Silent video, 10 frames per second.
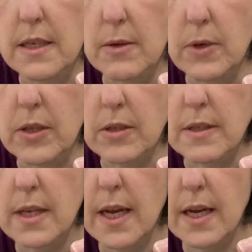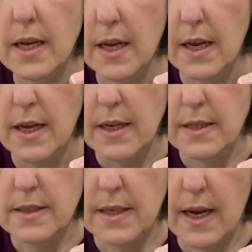what it looks like,
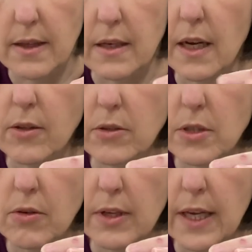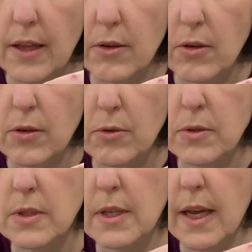see how the colors go together,
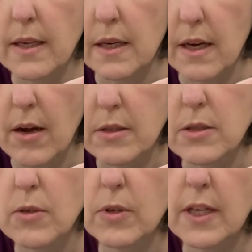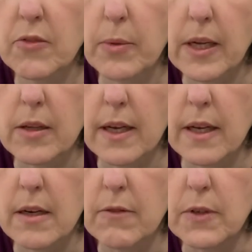and also to give my
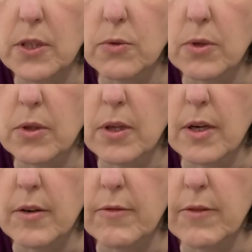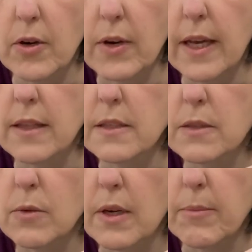client a visual of, okay, this is
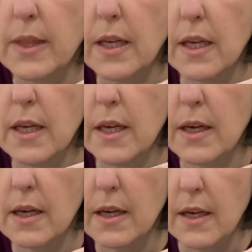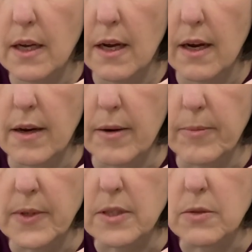what I'm thinking,
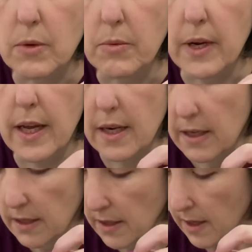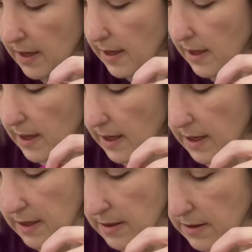this is where we're headed,
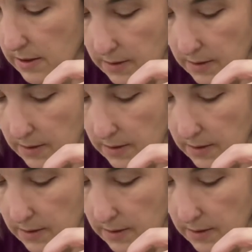and